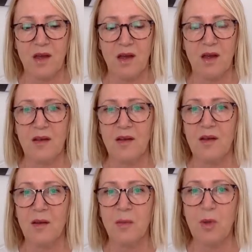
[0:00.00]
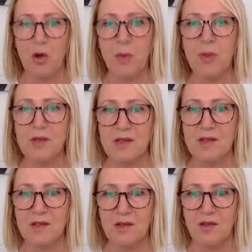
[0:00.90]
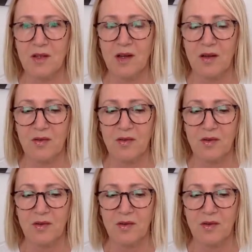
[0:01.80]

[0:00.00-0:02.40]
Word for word: and a purpose in your life.